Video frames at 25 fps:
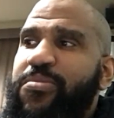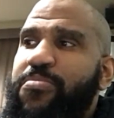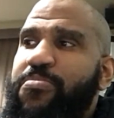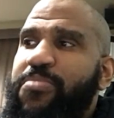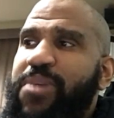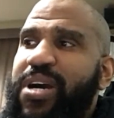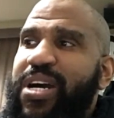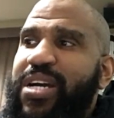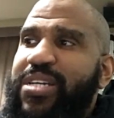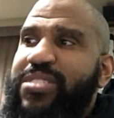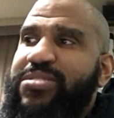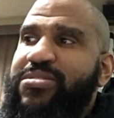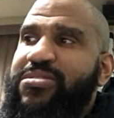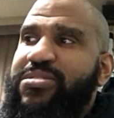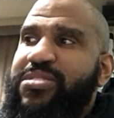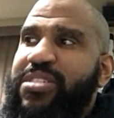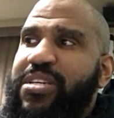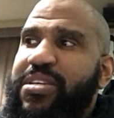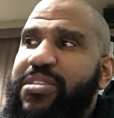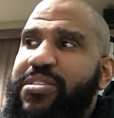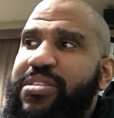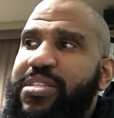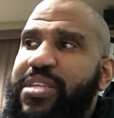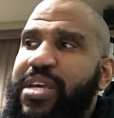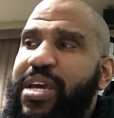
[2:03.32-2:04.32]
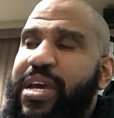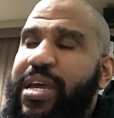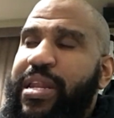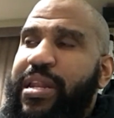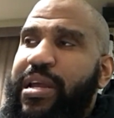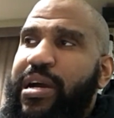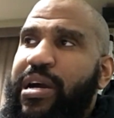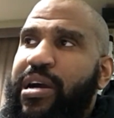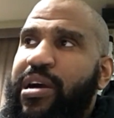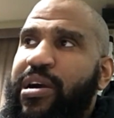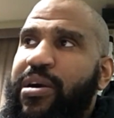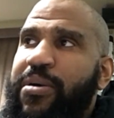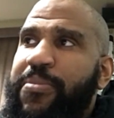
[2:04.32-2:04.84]
been of the
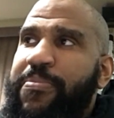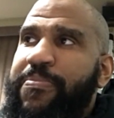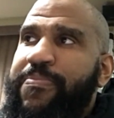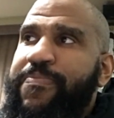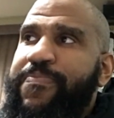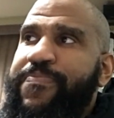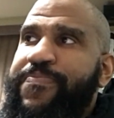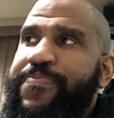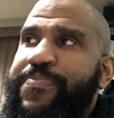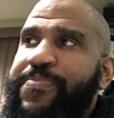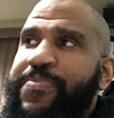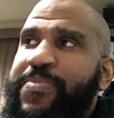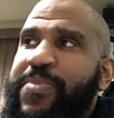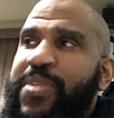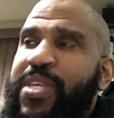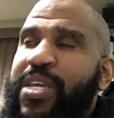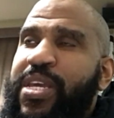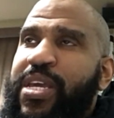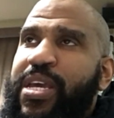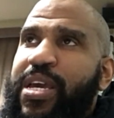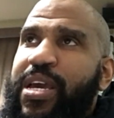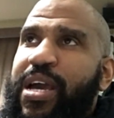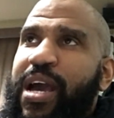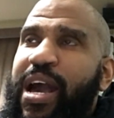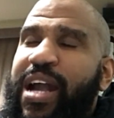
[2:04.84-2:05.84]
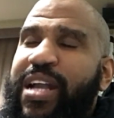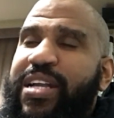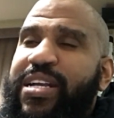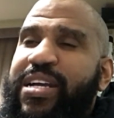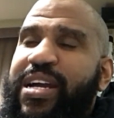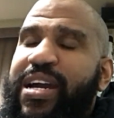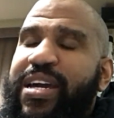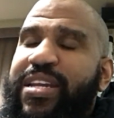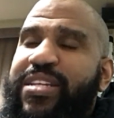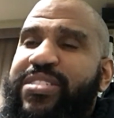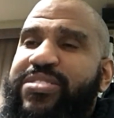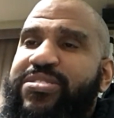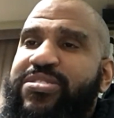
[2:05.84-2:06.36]
mindset that
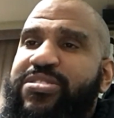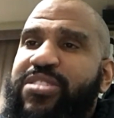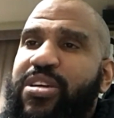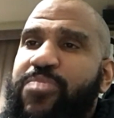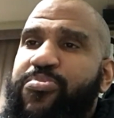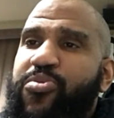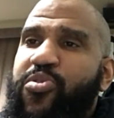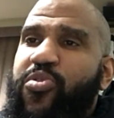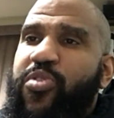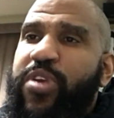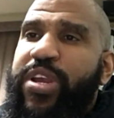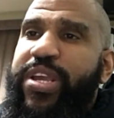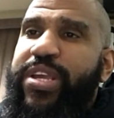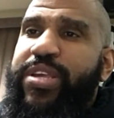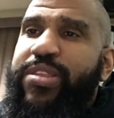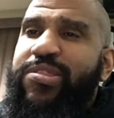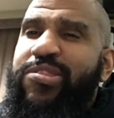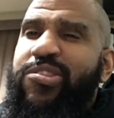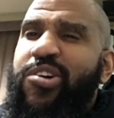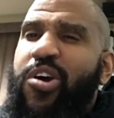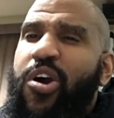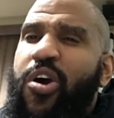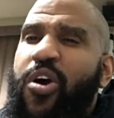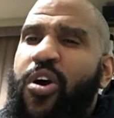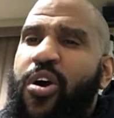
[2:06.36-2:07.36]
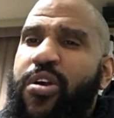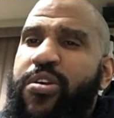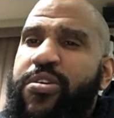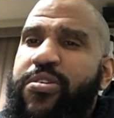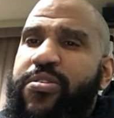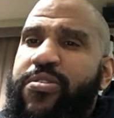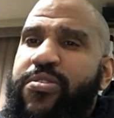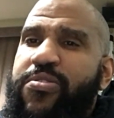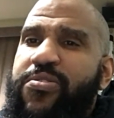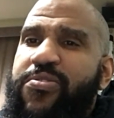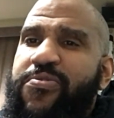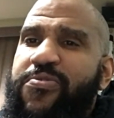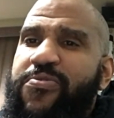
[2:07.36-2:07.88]
I kind of separate the
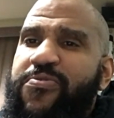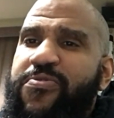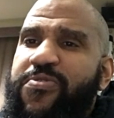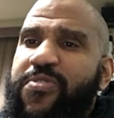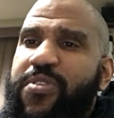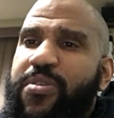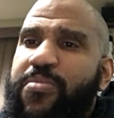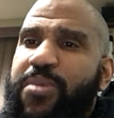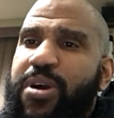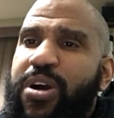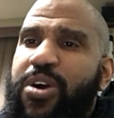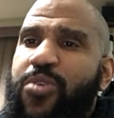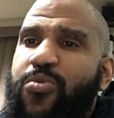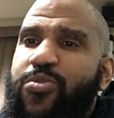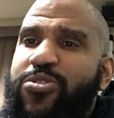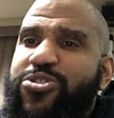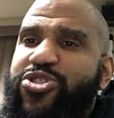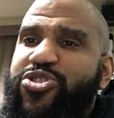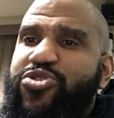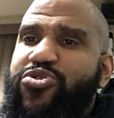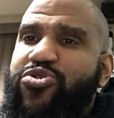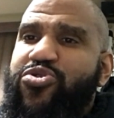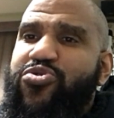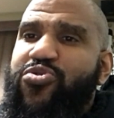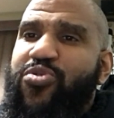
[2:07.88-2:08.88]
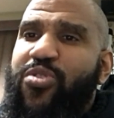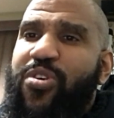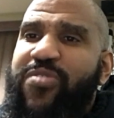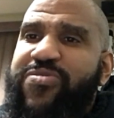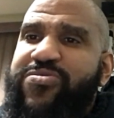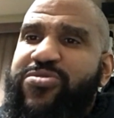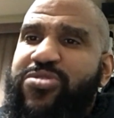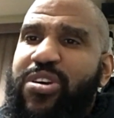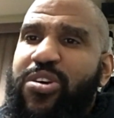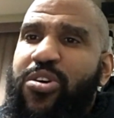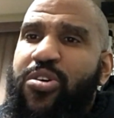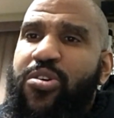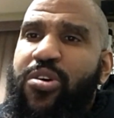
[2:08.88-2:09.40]
art from what you do
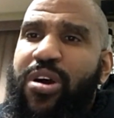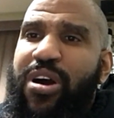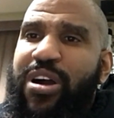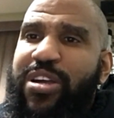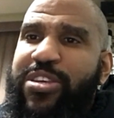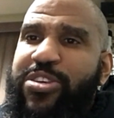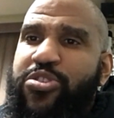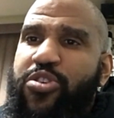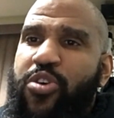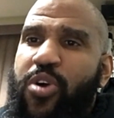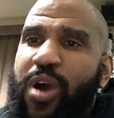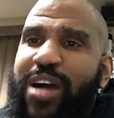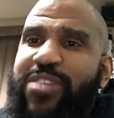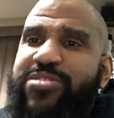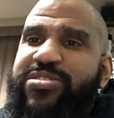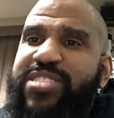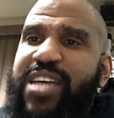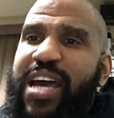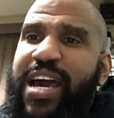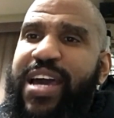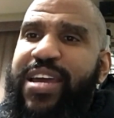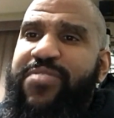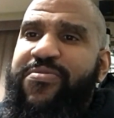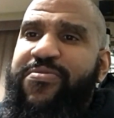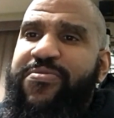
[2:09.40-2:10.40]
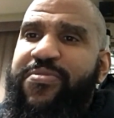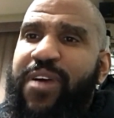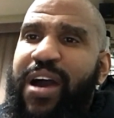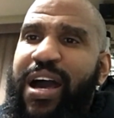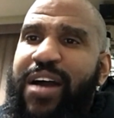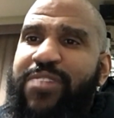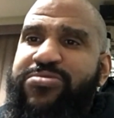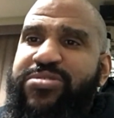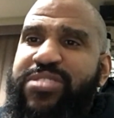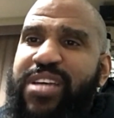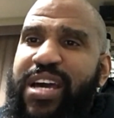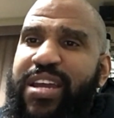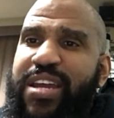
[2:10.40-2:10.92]
outside
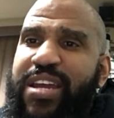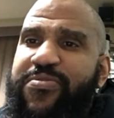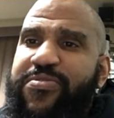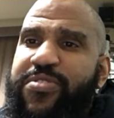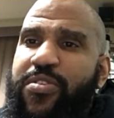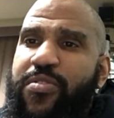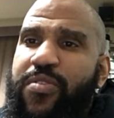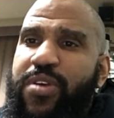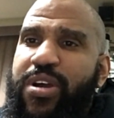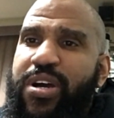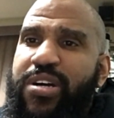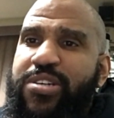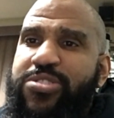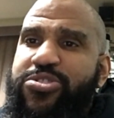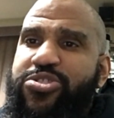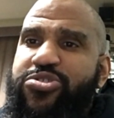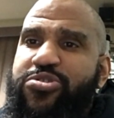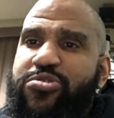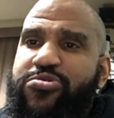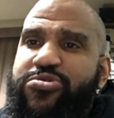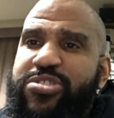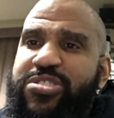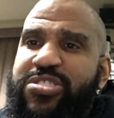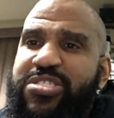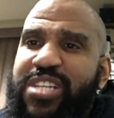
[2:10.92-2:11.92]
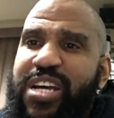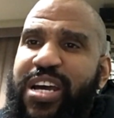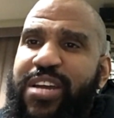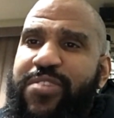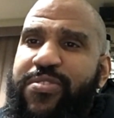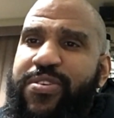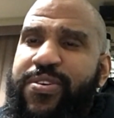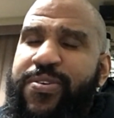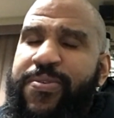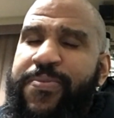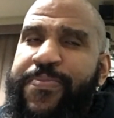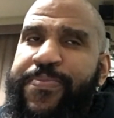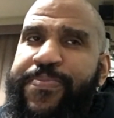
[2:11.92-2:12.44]
of your chosen genre.
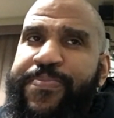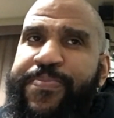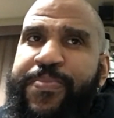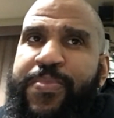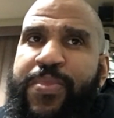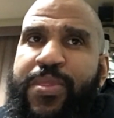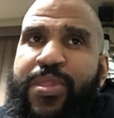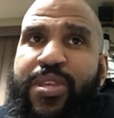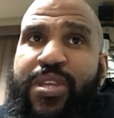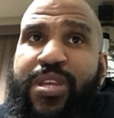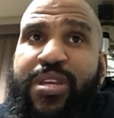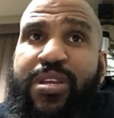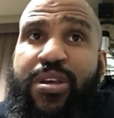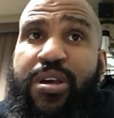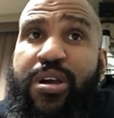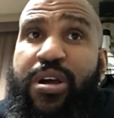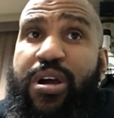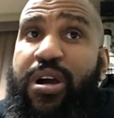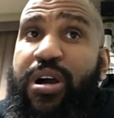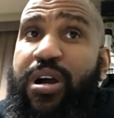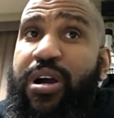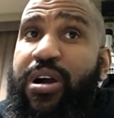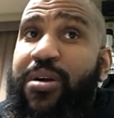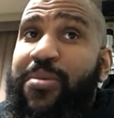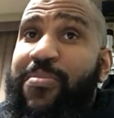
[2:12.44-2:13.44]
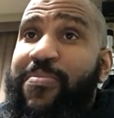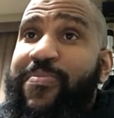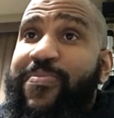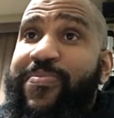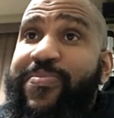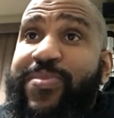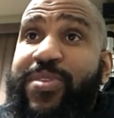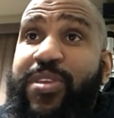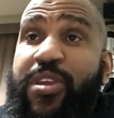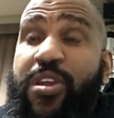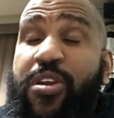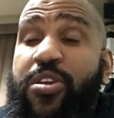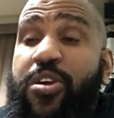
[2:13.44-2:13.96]

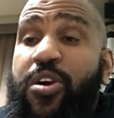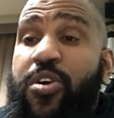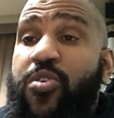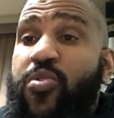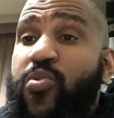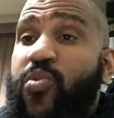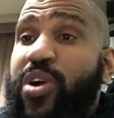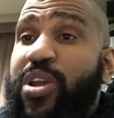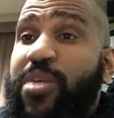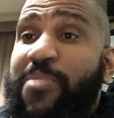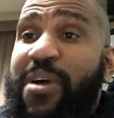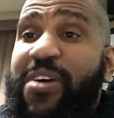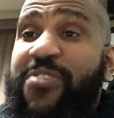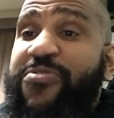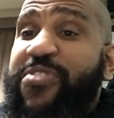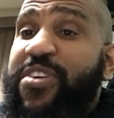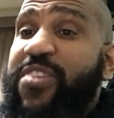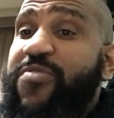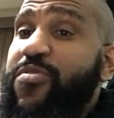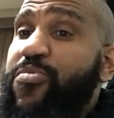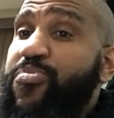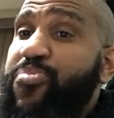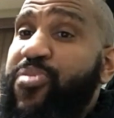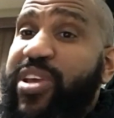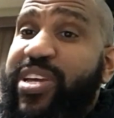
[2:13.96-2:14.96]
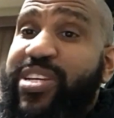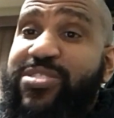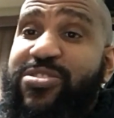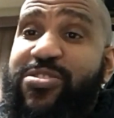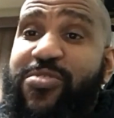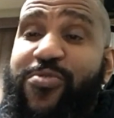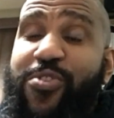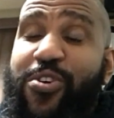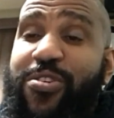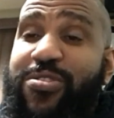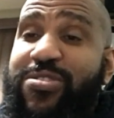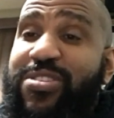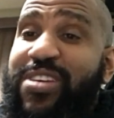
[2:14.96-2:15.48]
One of my favorite players of
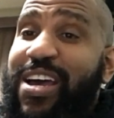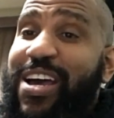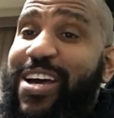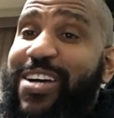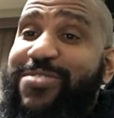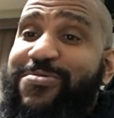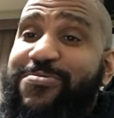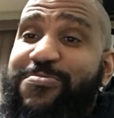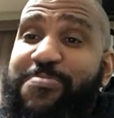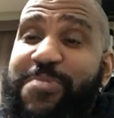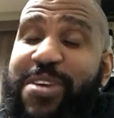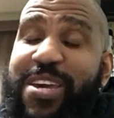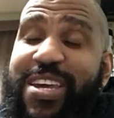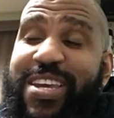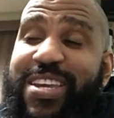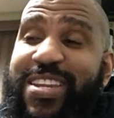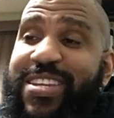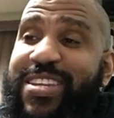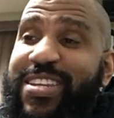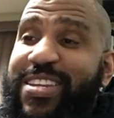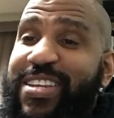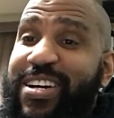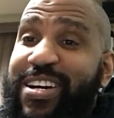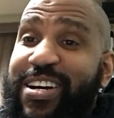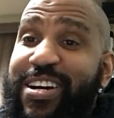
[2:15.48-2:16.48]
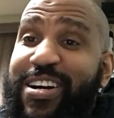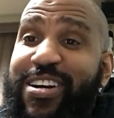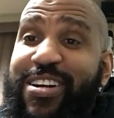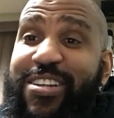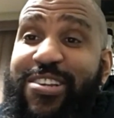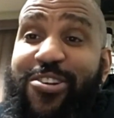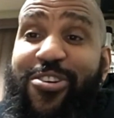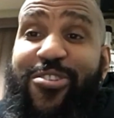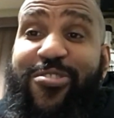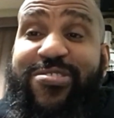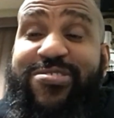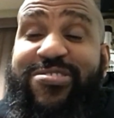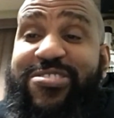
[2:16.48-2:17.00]
all time, man,
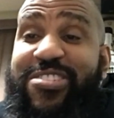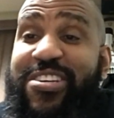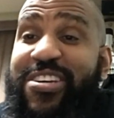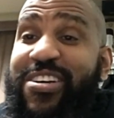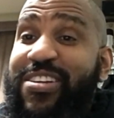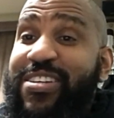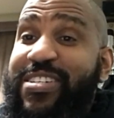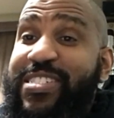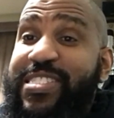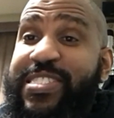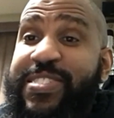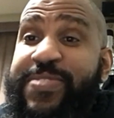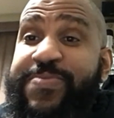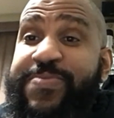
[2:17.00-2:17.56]
Lawrence Taylor,